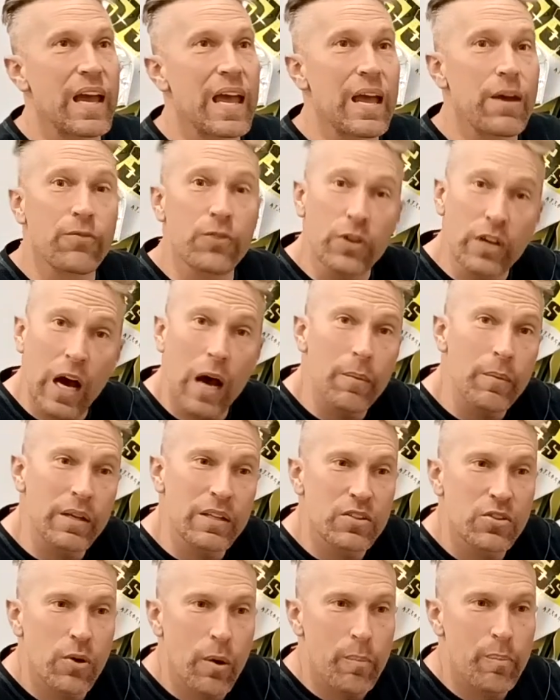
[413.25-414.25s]
If you come
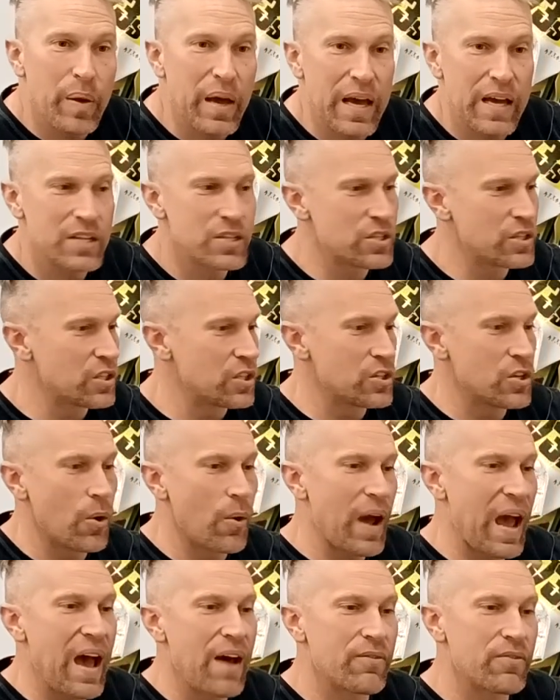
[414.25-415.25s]
into a pinch and you
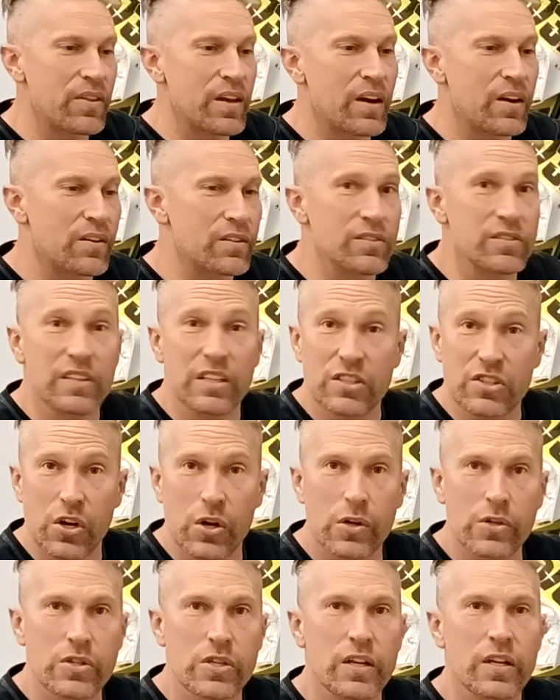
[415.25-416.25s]
don't have their
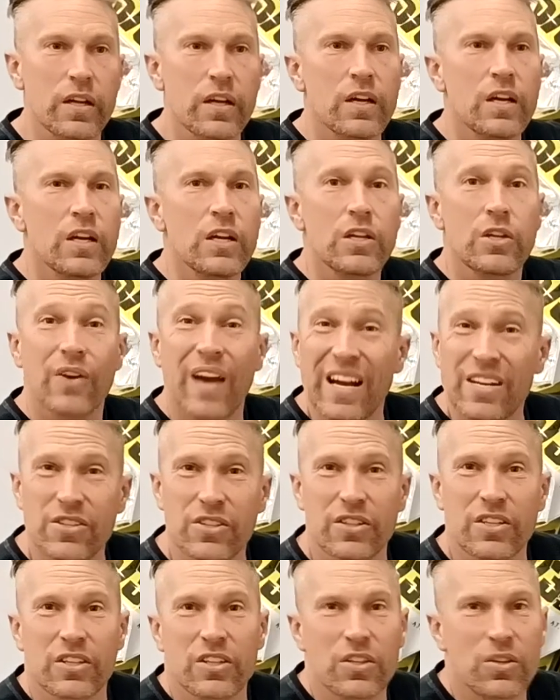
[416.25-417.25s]
detergent, you
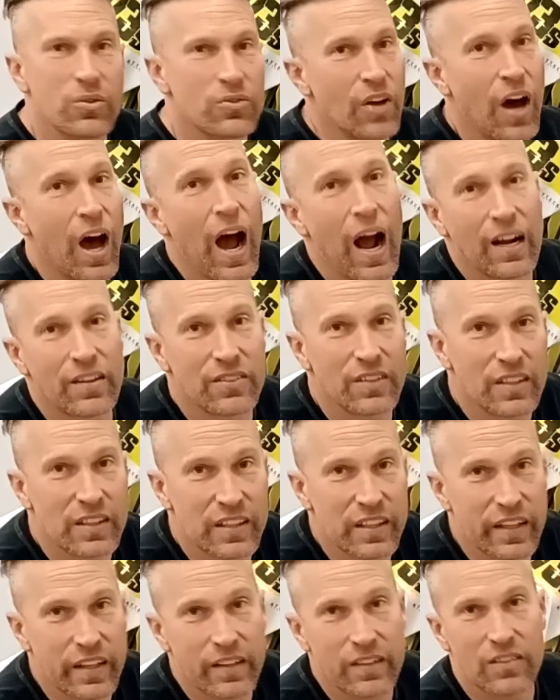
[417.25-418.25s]
actually can use
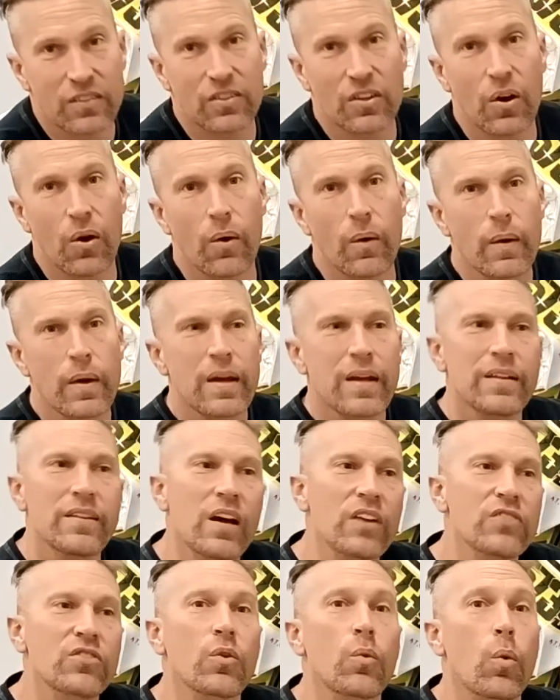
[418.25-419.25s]
OxyClean. So it
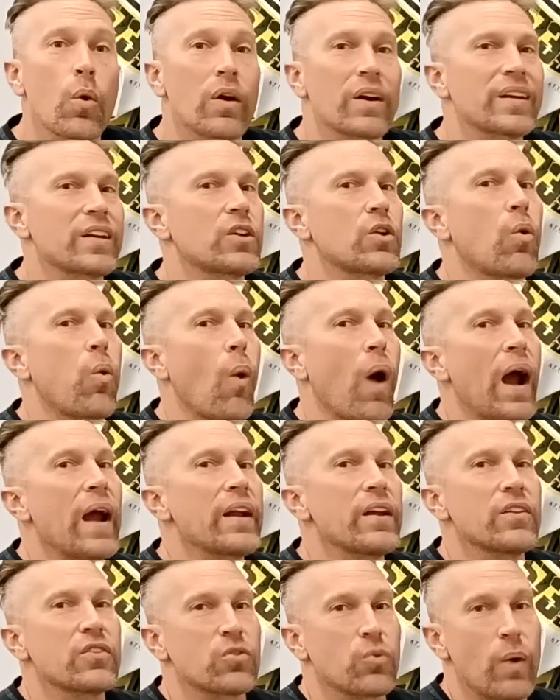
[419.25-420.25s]
doesn't work quite
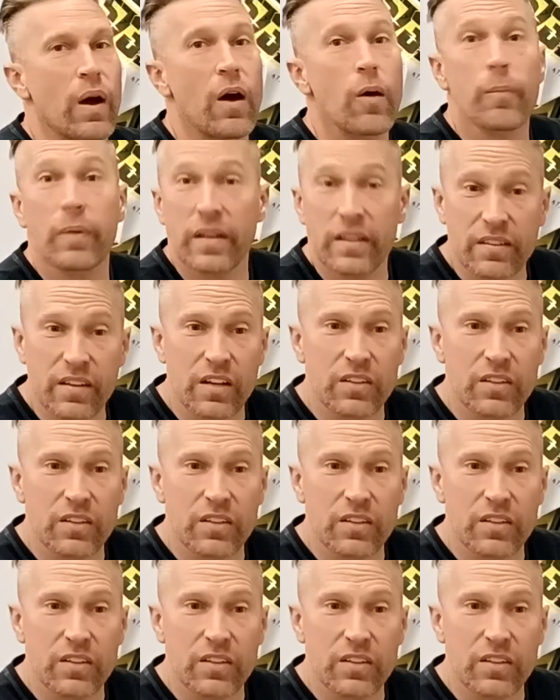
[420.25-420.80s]
as well, but it does